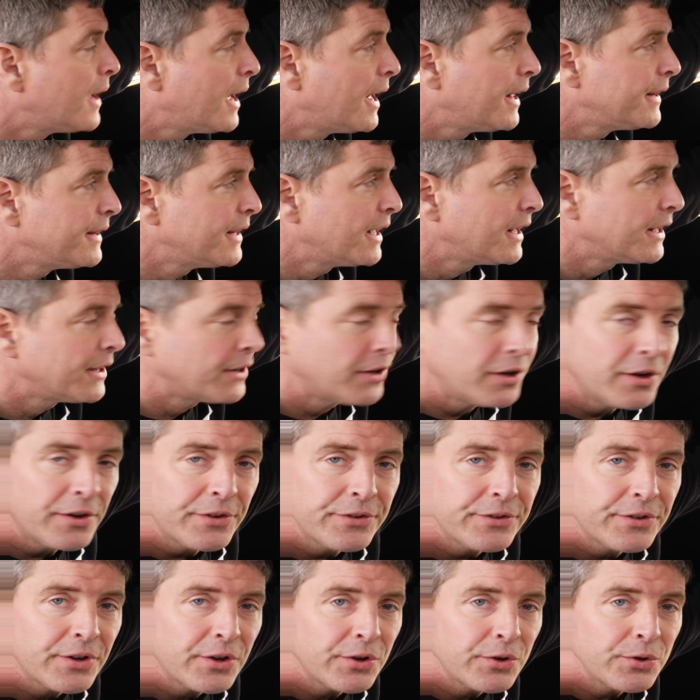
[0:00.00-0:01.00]
and then
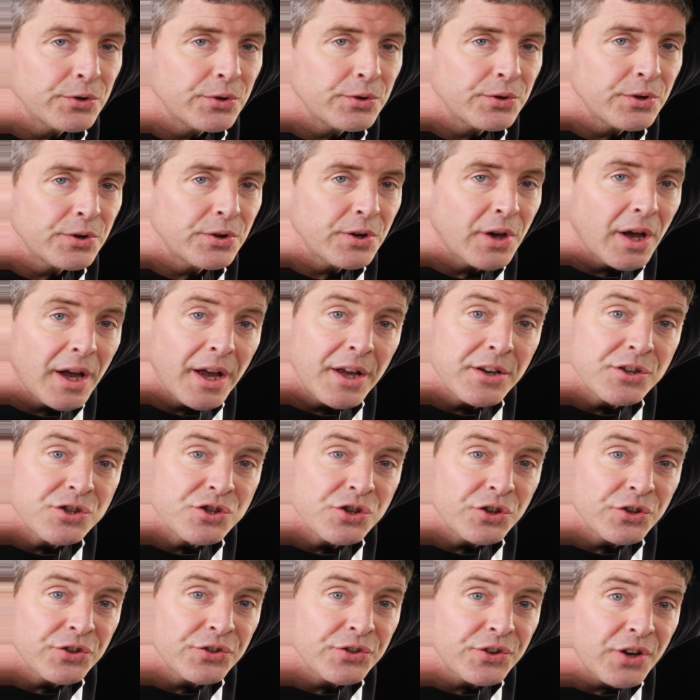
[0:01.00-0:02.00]
also
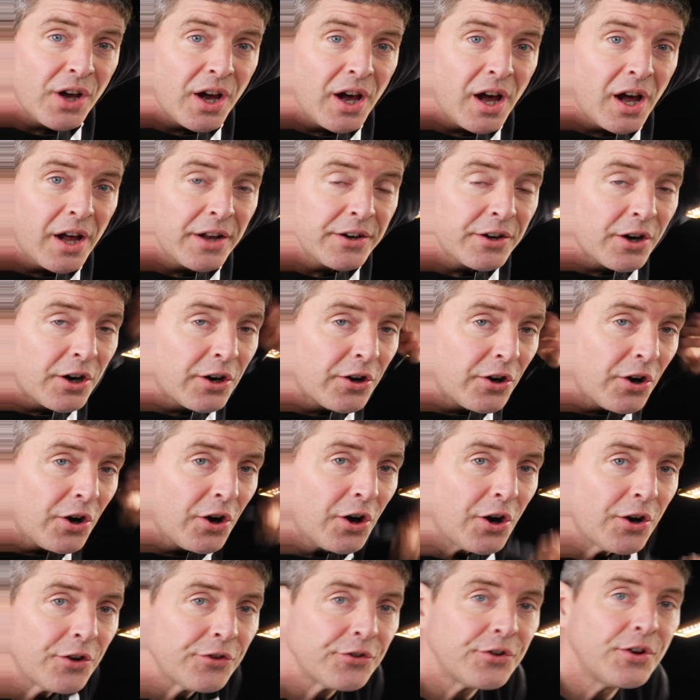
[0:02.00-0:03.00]
adjust on or
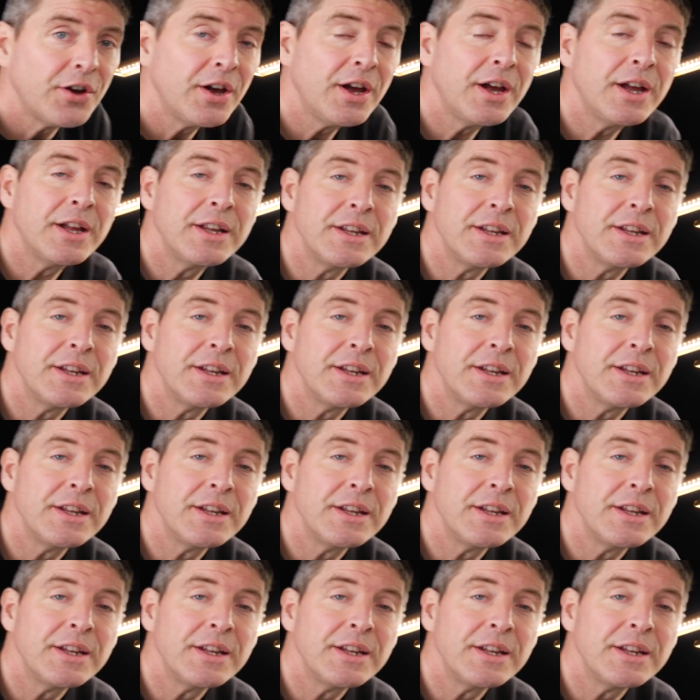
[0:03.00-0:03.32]
off